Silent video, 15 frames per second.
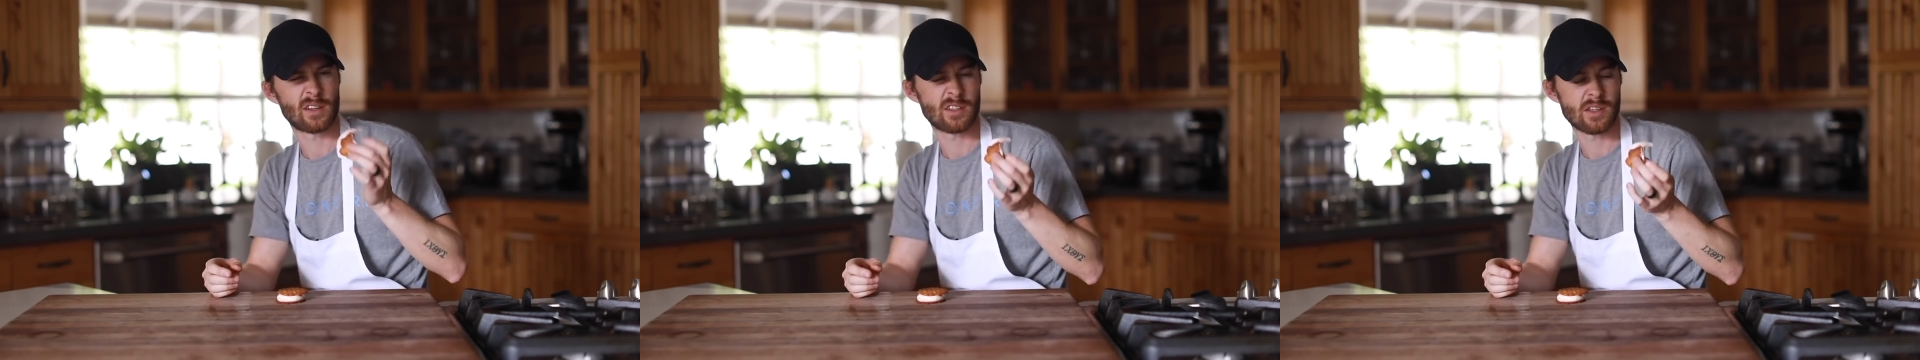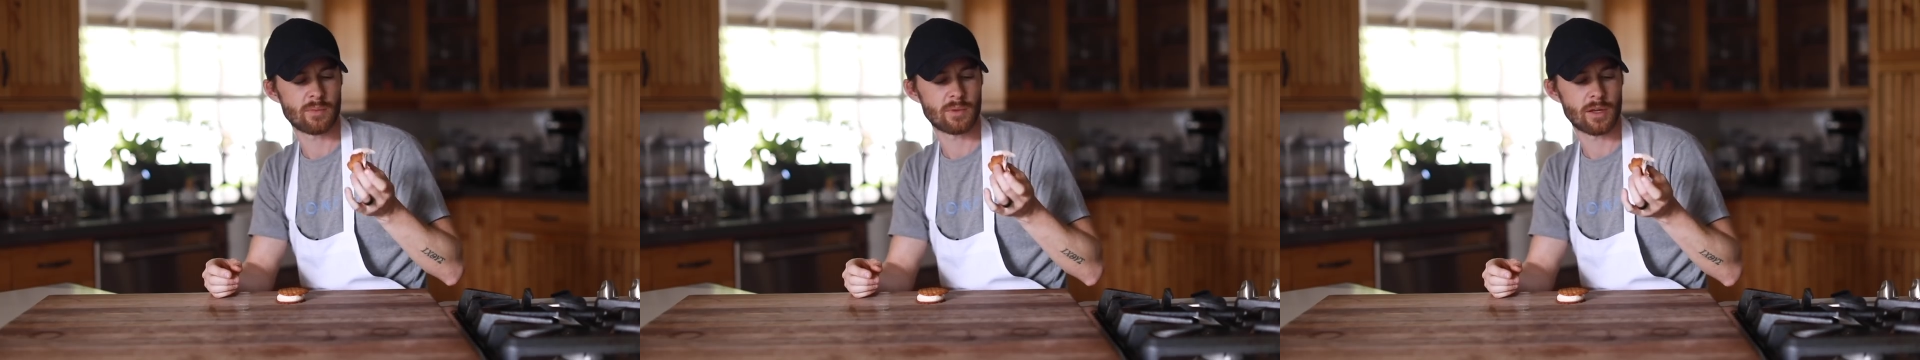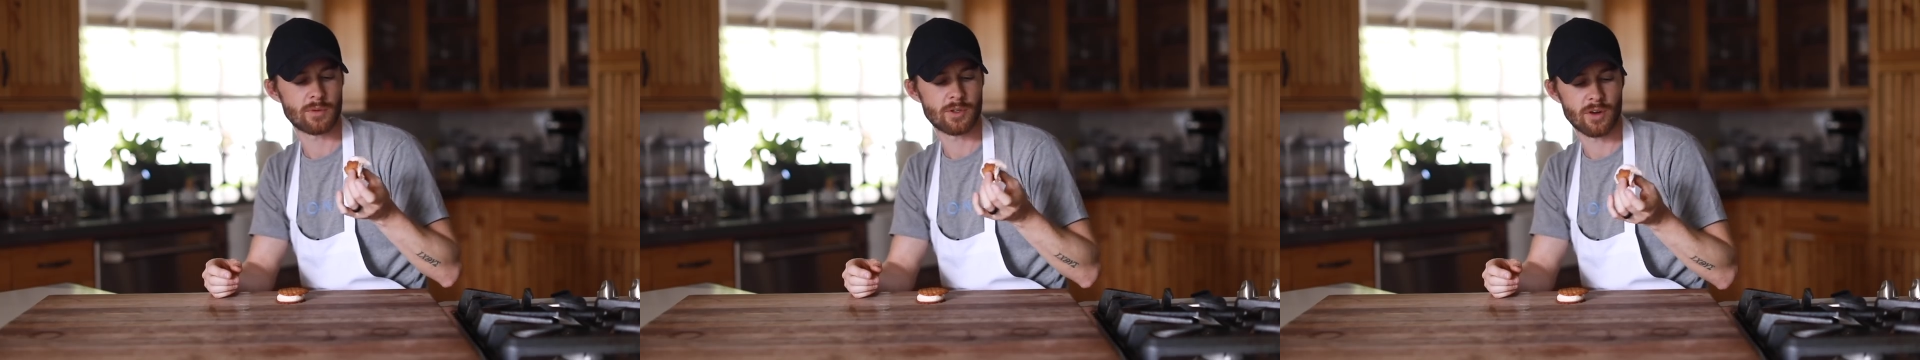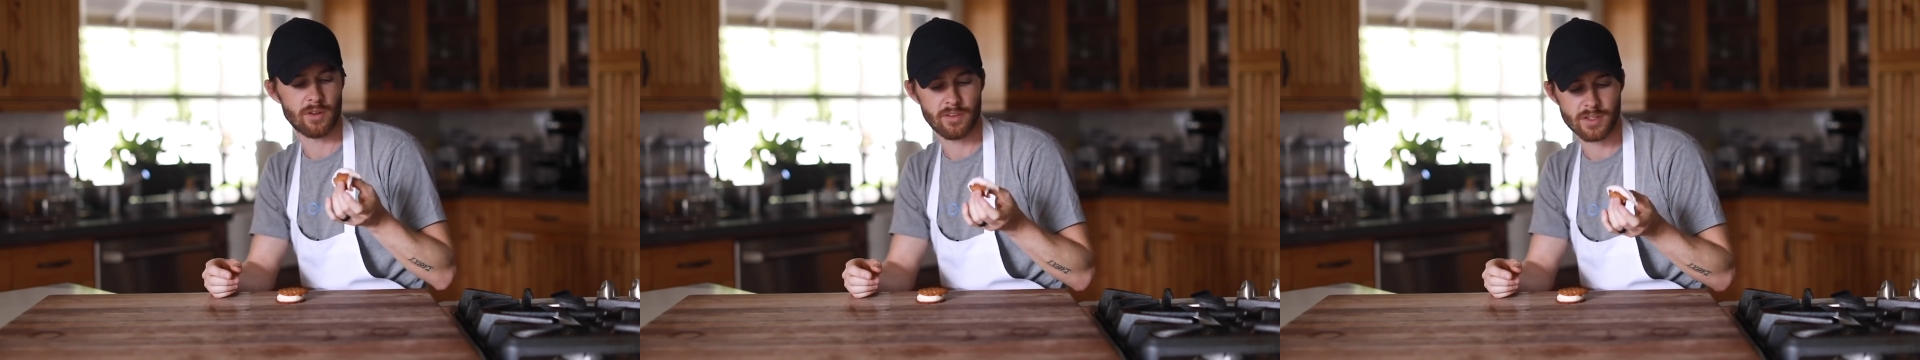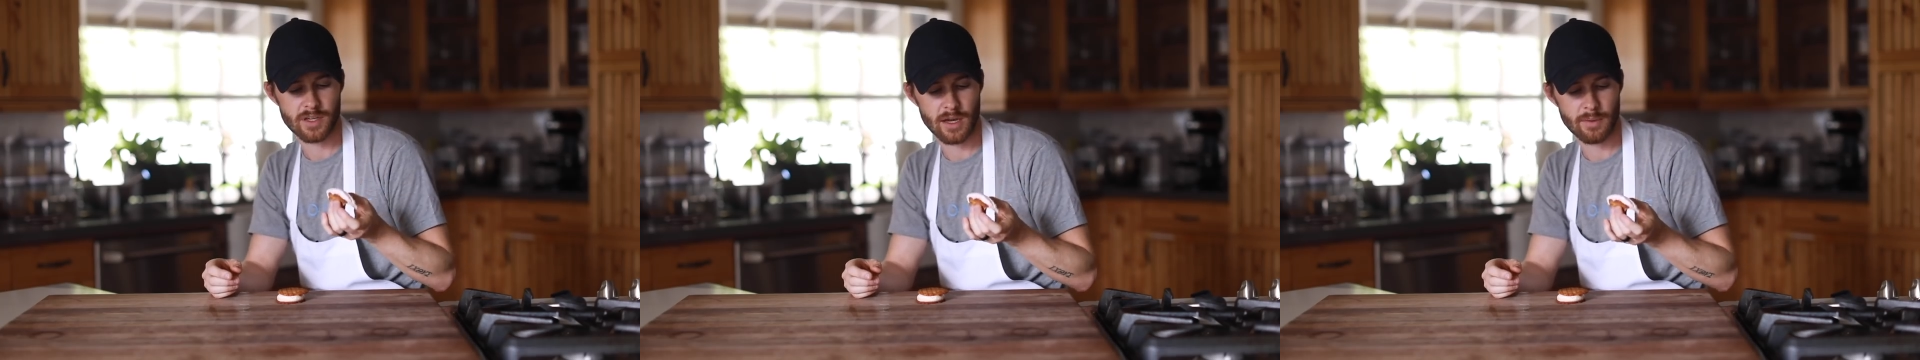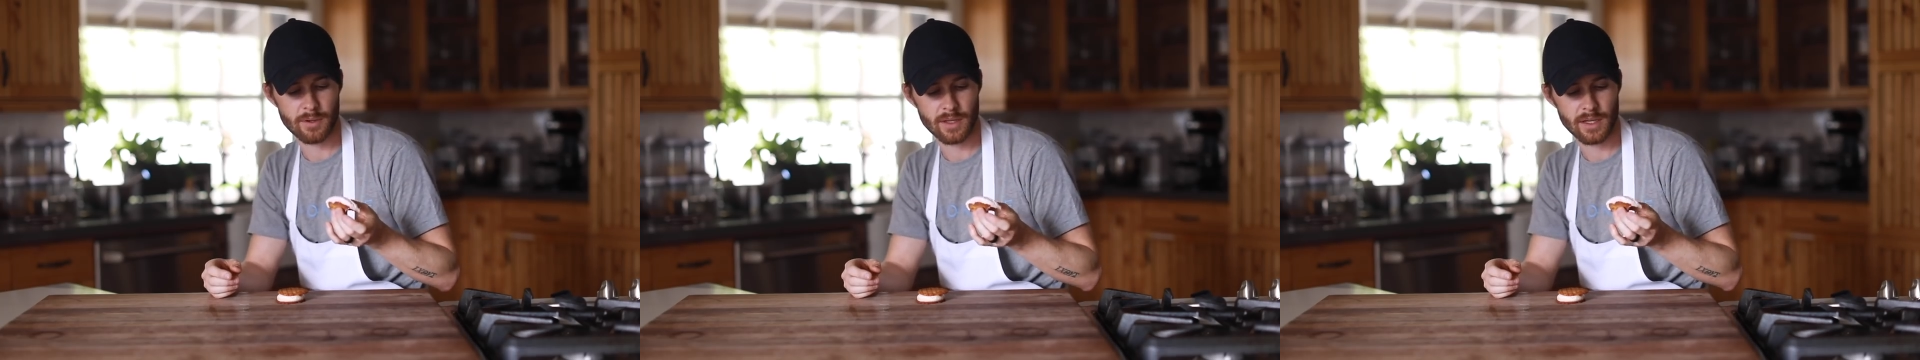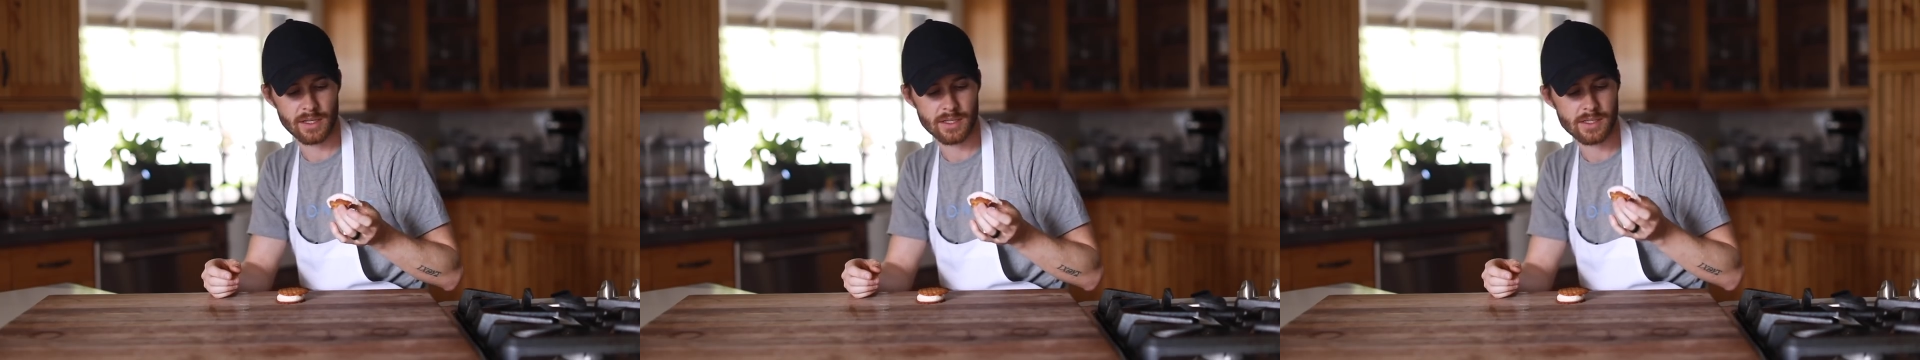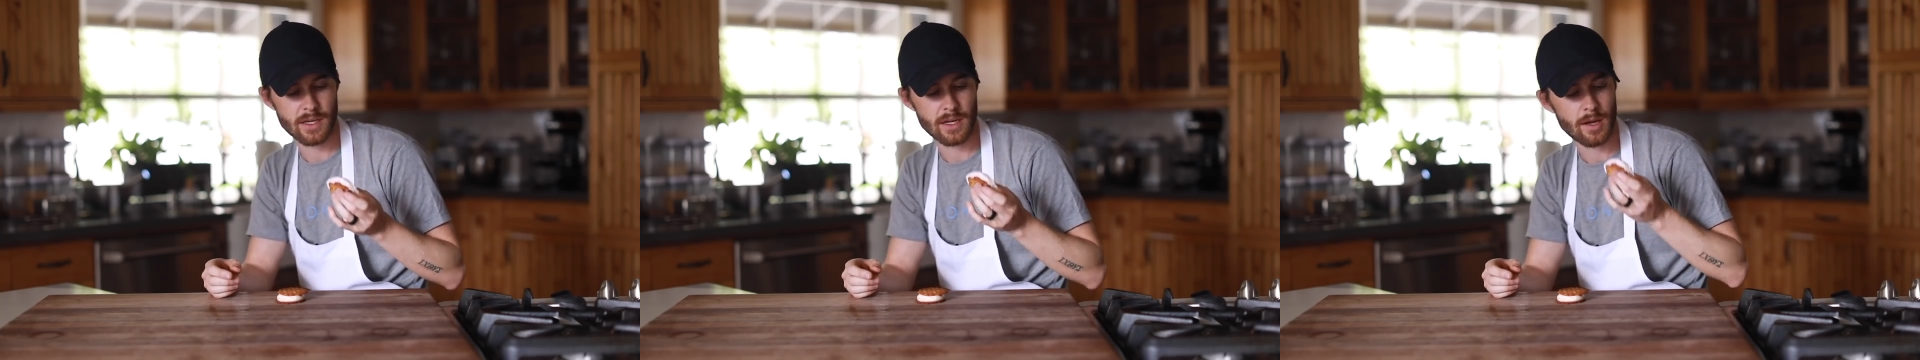sometimes you don't have the time to let
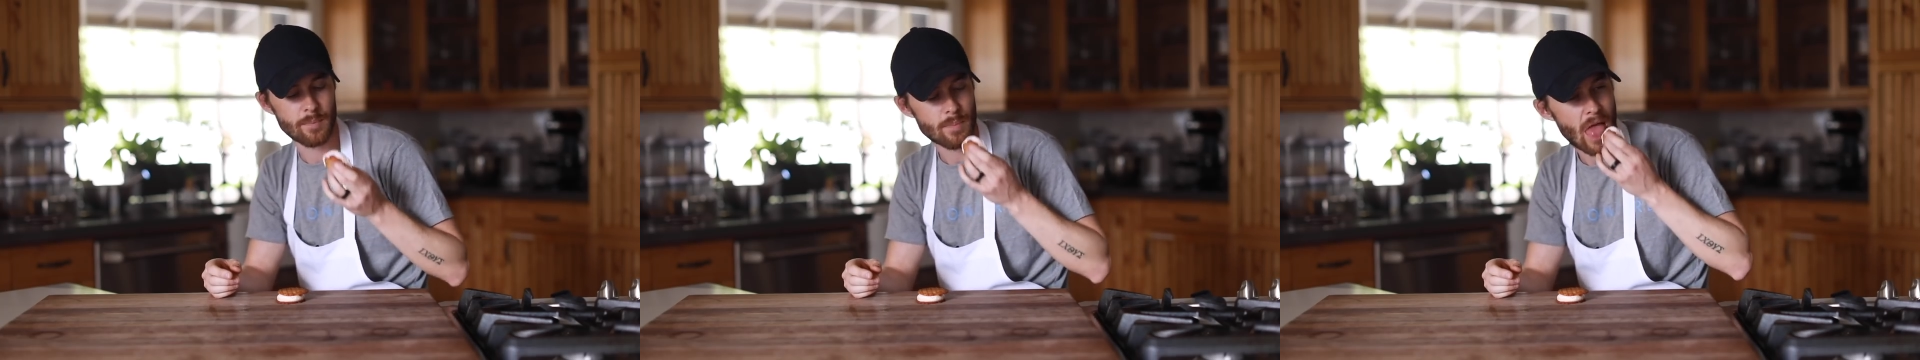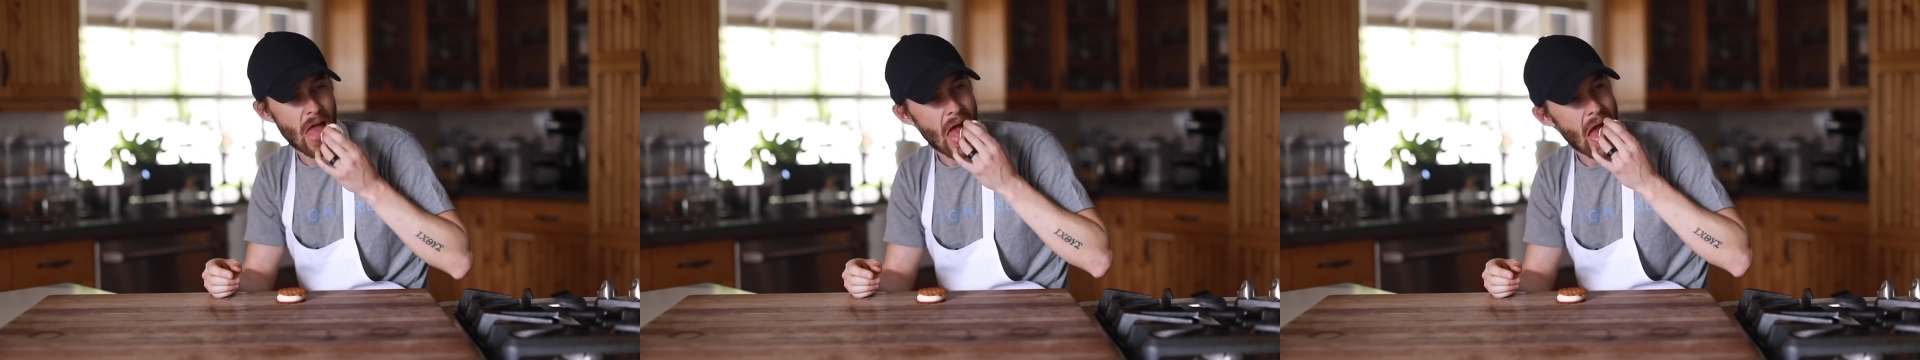it set up